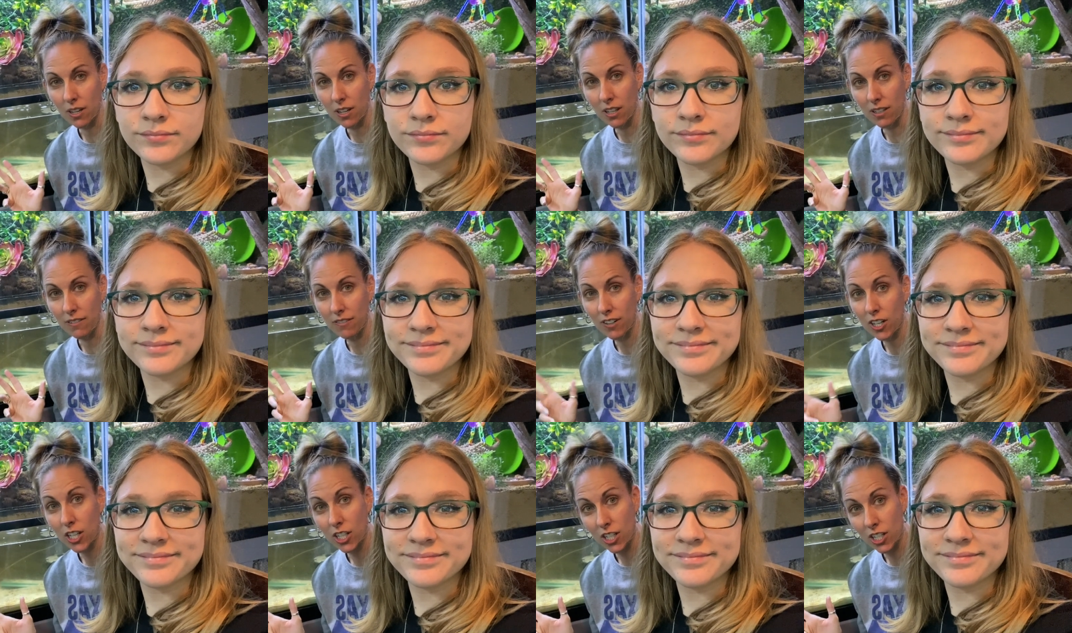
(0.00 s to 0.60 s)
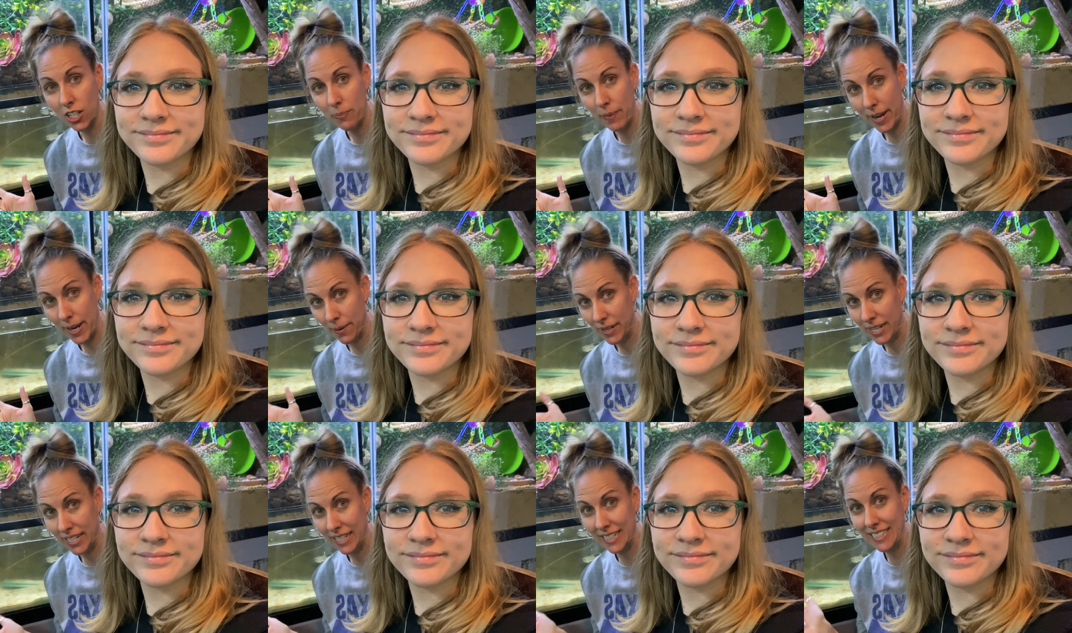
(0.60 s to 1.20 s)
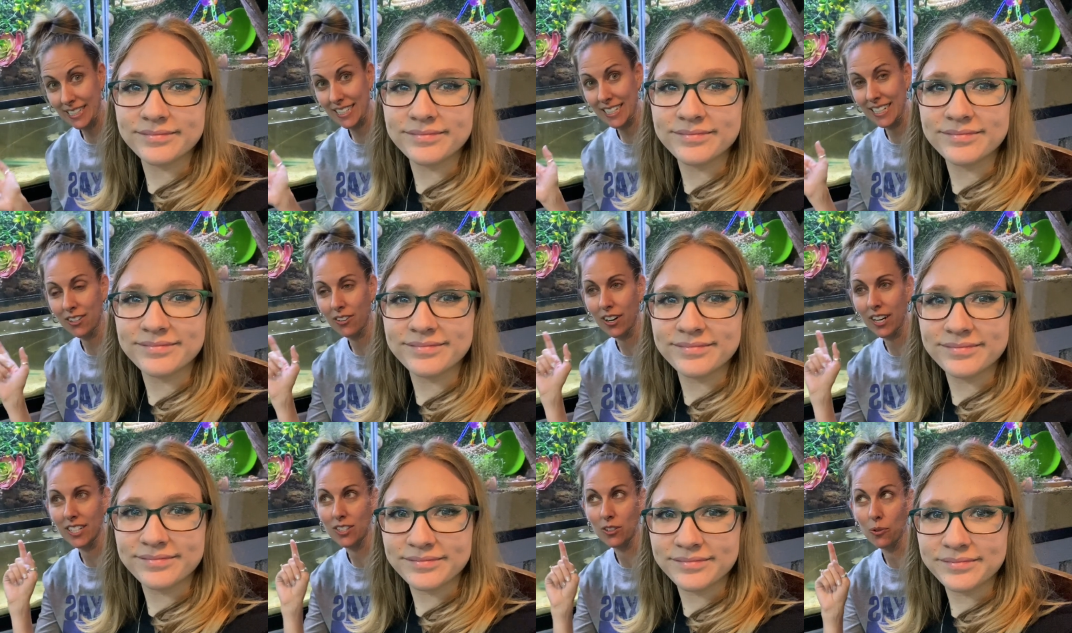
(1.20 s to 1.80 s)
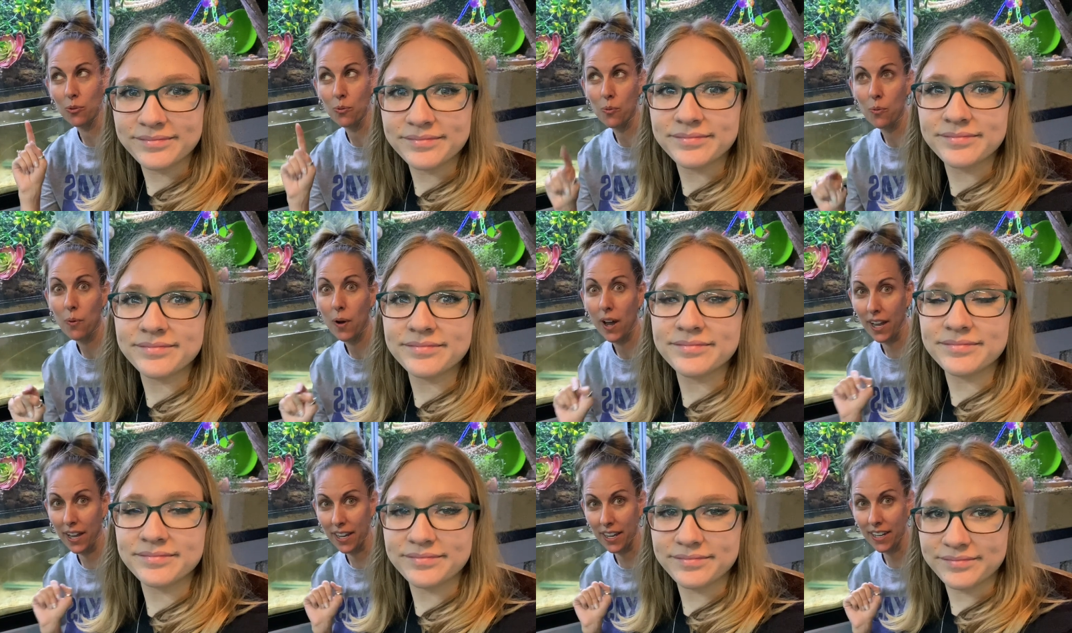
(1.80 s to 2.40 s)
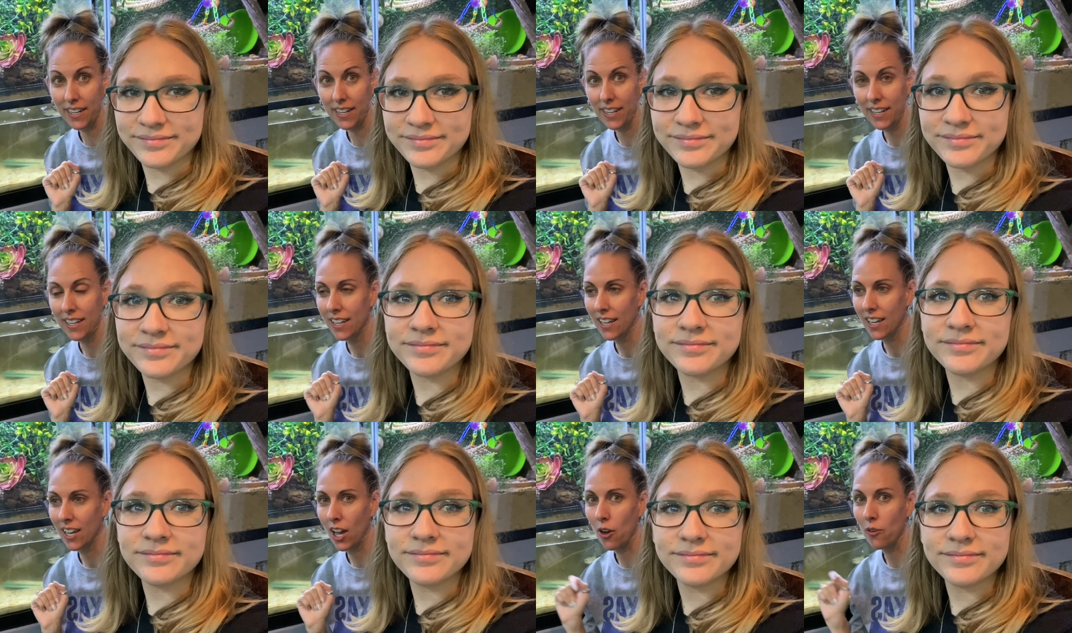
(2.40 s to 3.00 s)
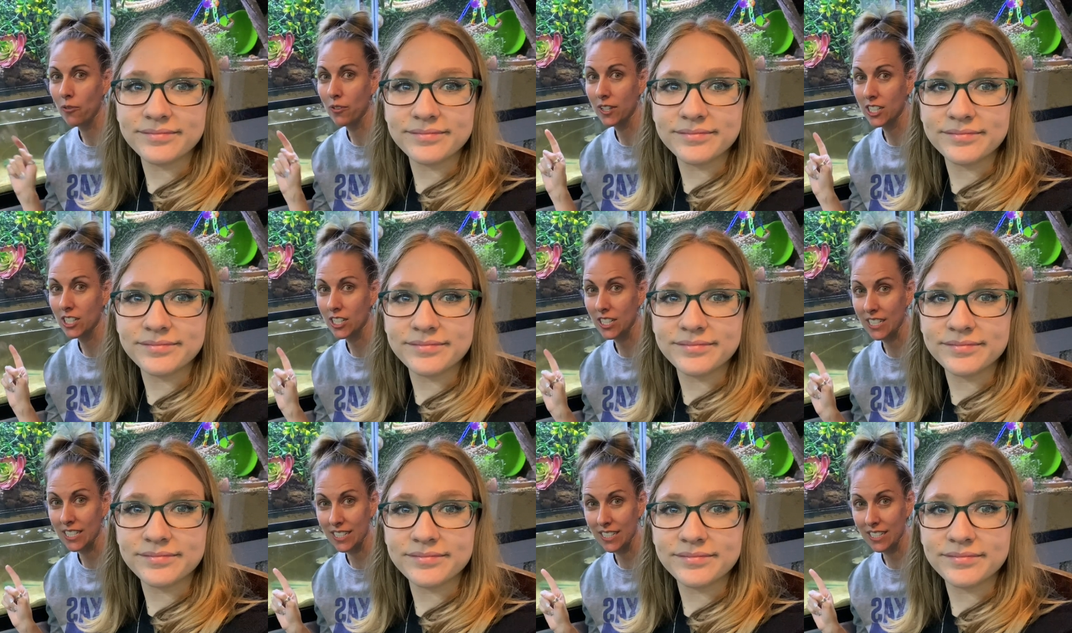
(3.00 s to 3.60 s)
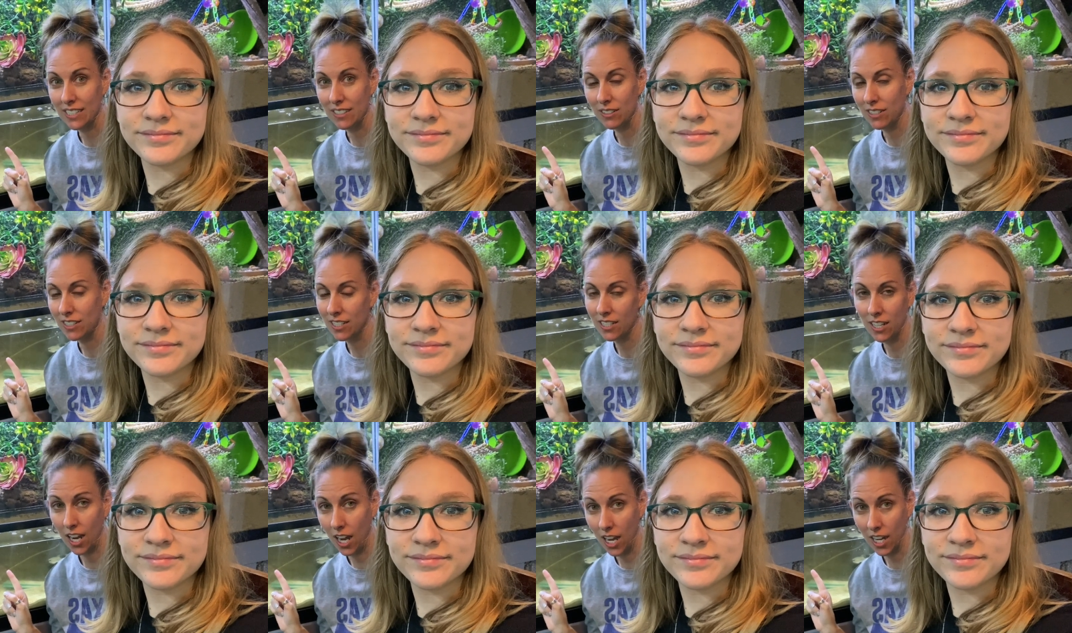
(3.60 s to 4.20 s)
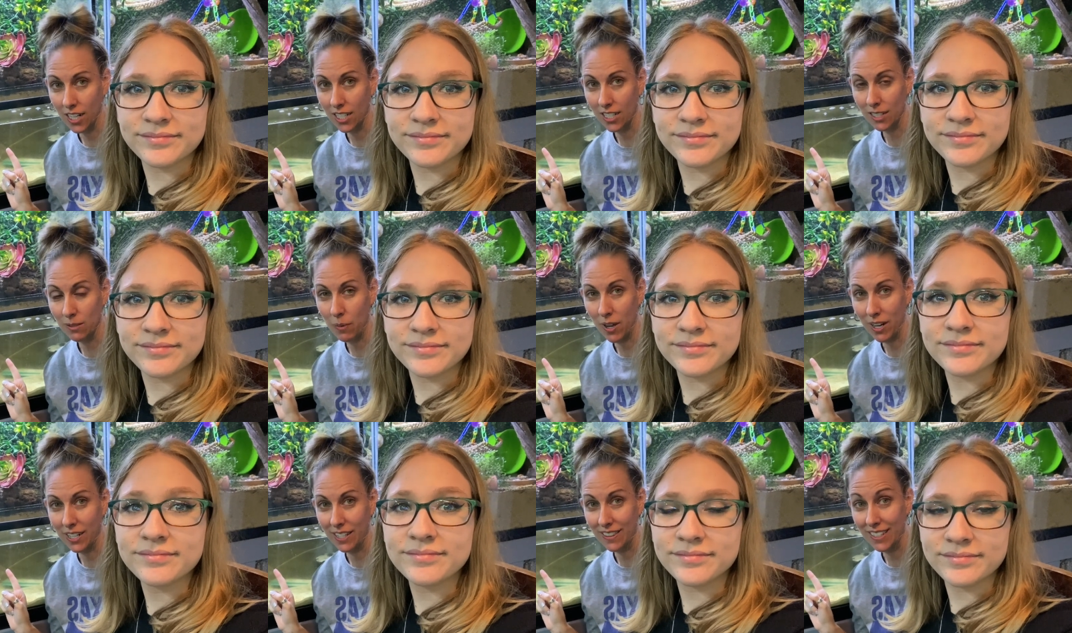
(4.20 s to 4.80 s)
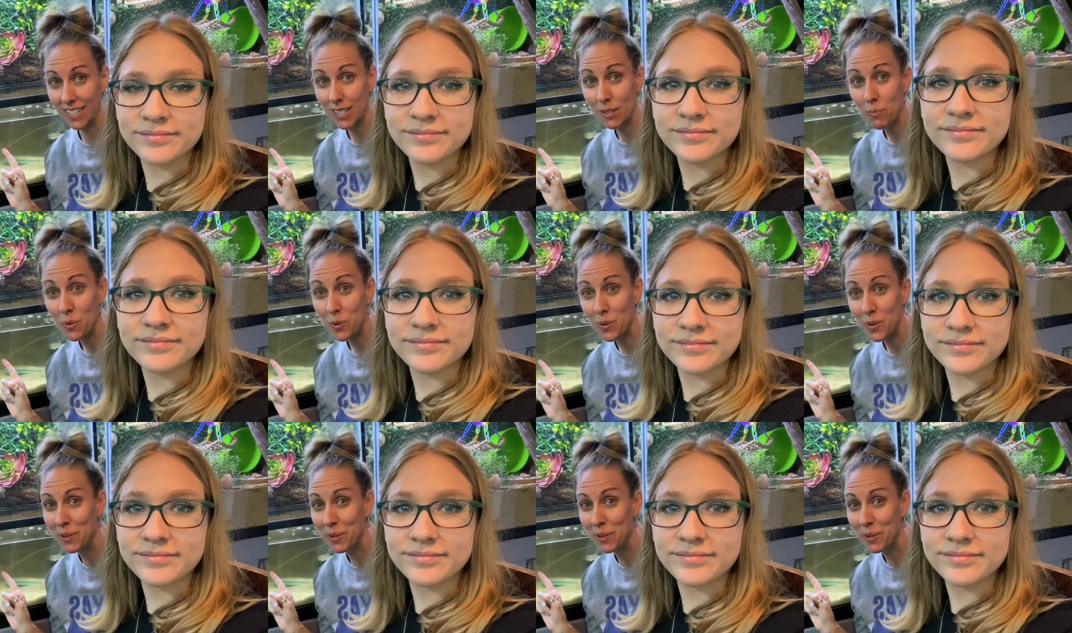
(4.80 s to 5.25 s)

Speaker 1: all of her babies in Kreisel 1. Mm -hmm. Hopefully she is not going to spawn in this pool